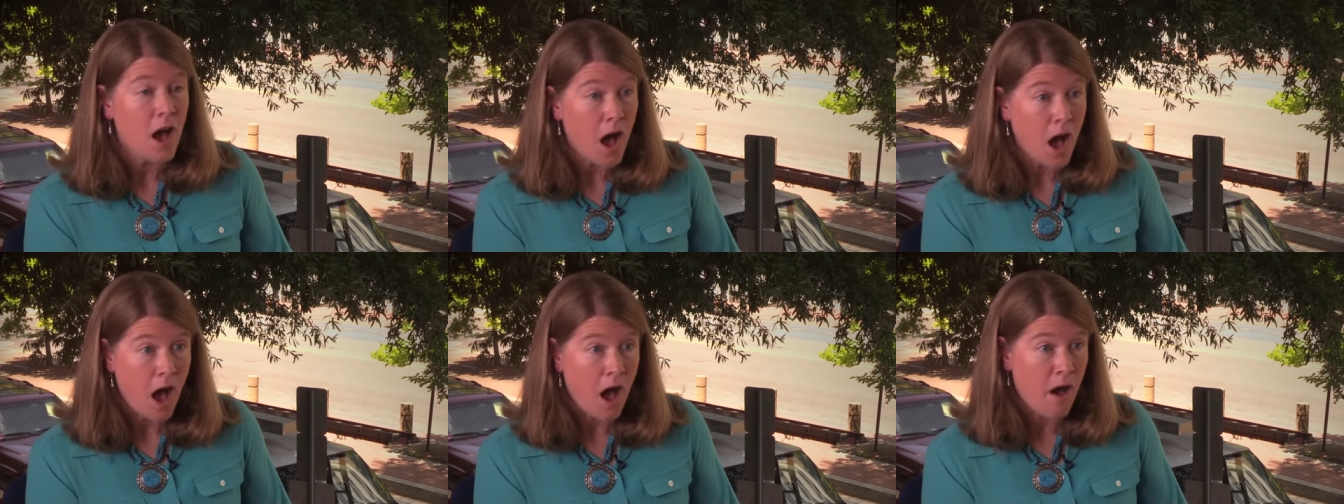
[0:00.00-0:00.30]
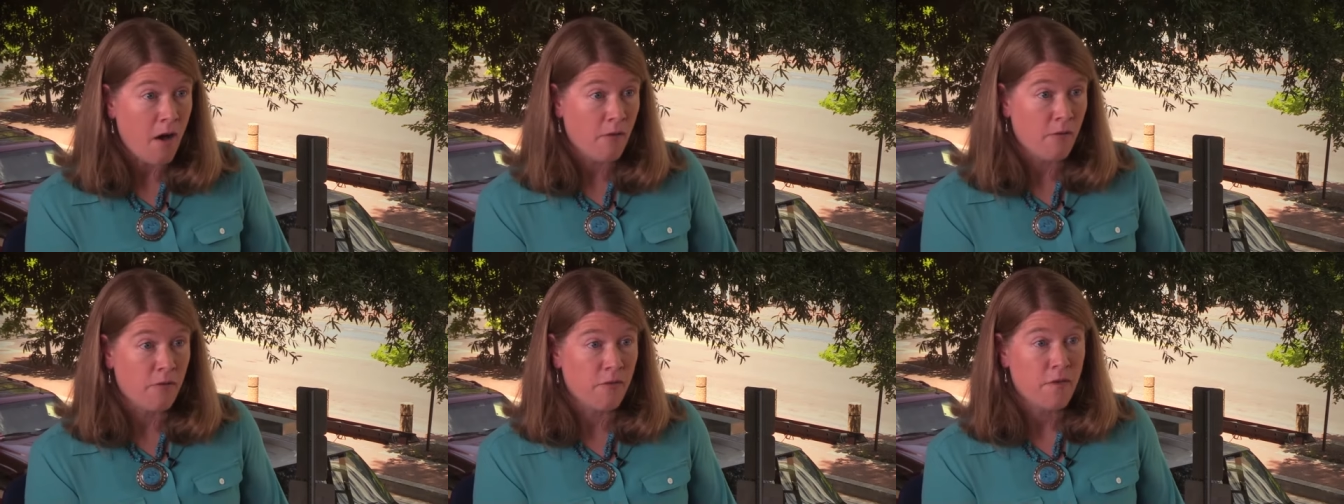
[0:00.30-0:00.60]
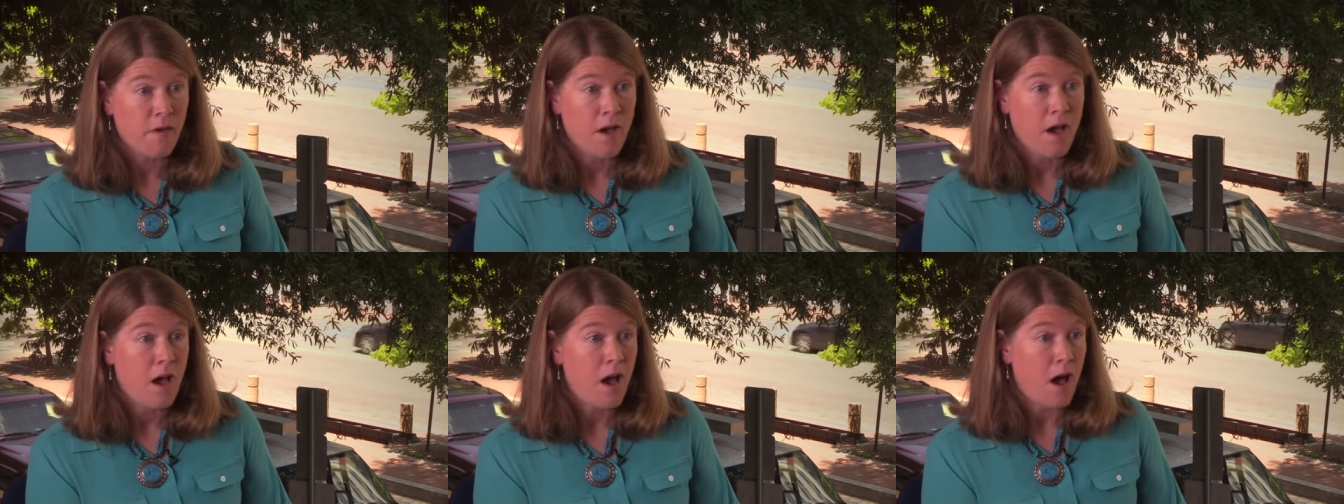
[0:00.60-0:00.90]

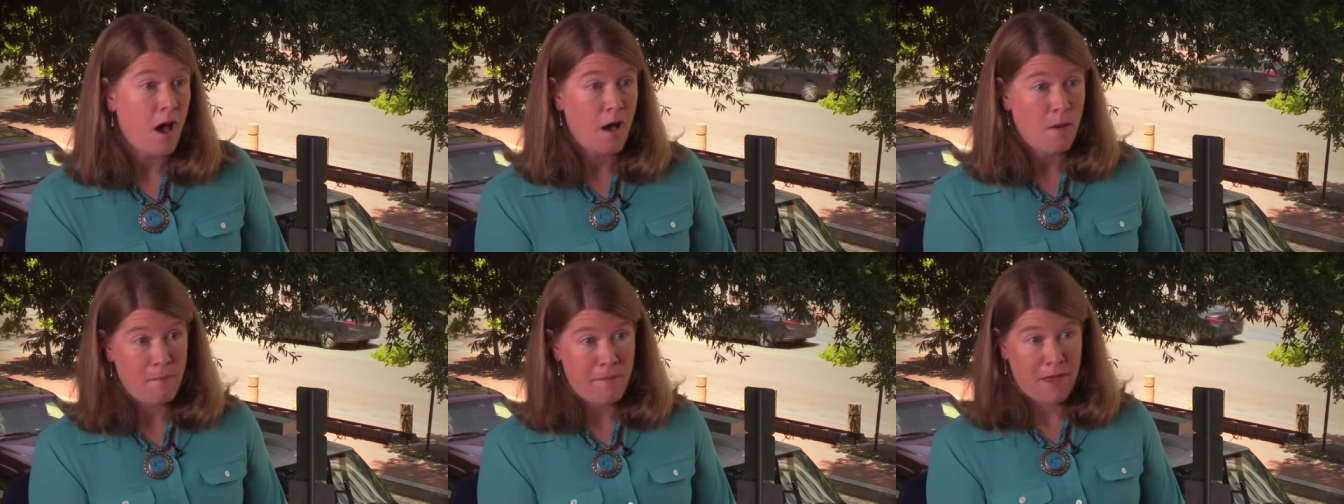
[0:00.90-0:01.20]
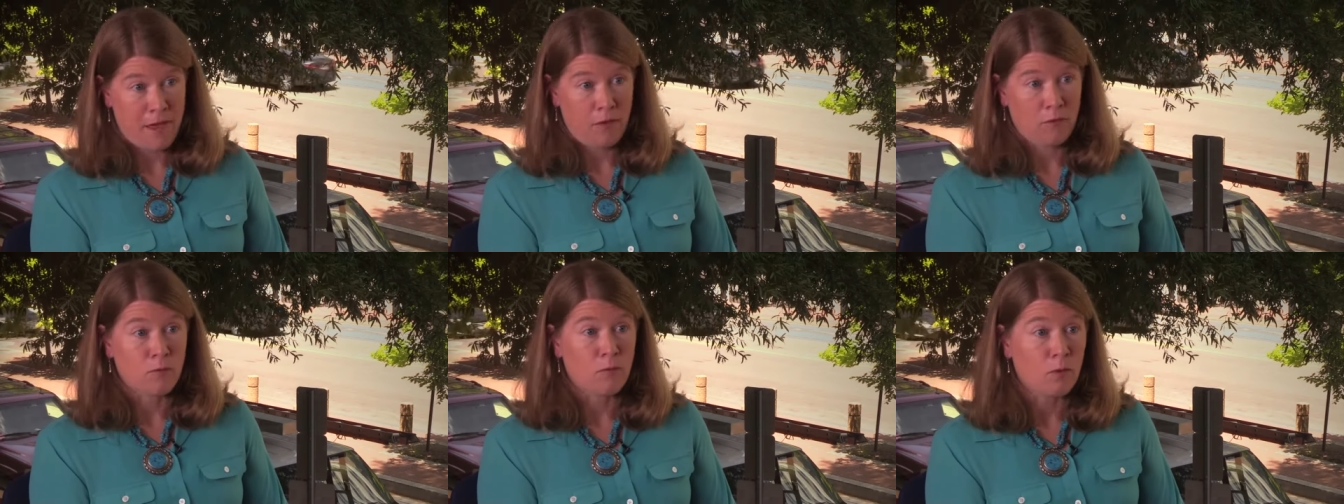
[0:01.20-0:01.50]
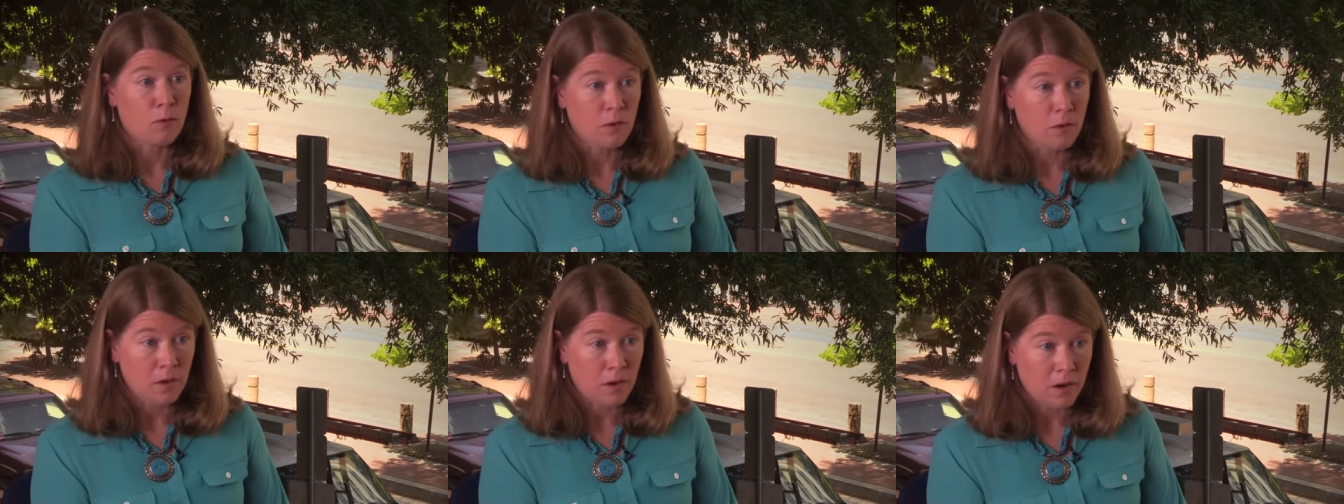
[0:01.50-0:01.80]
of a male
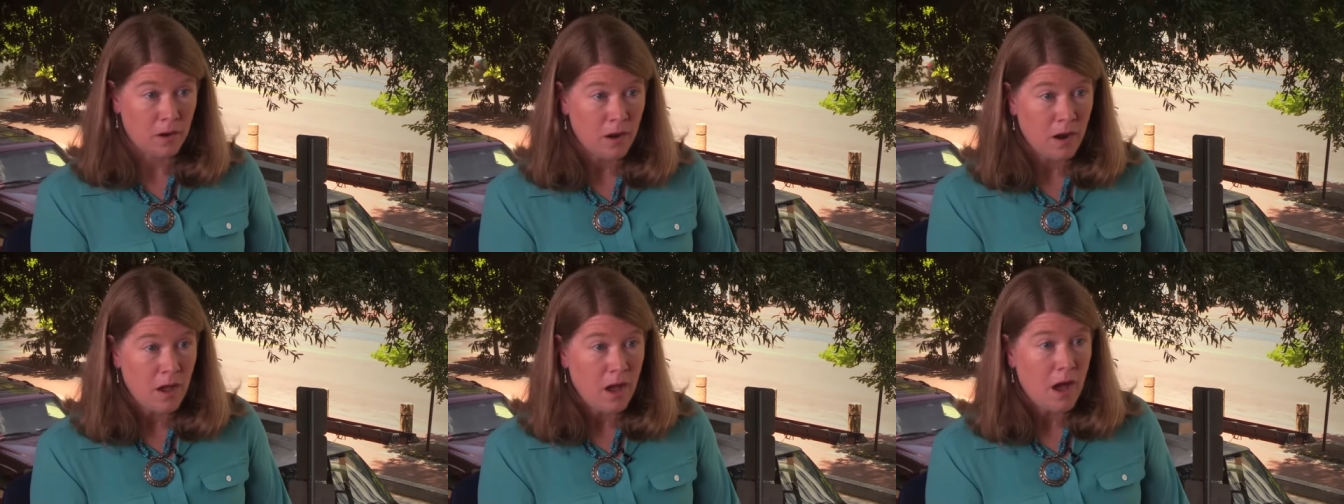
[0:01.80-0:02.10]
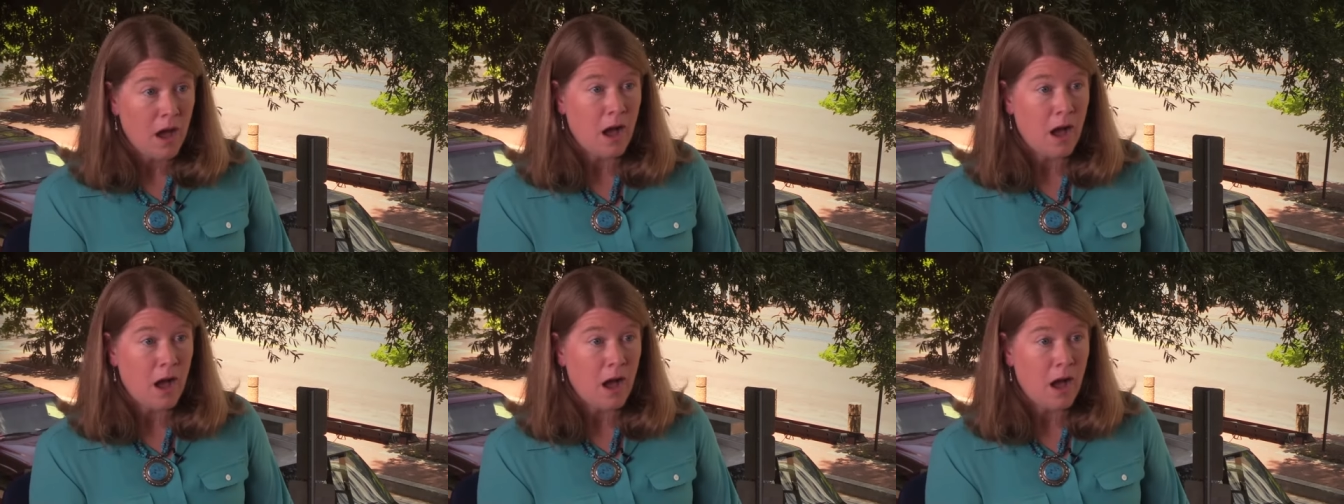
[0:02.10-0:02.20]
ruler.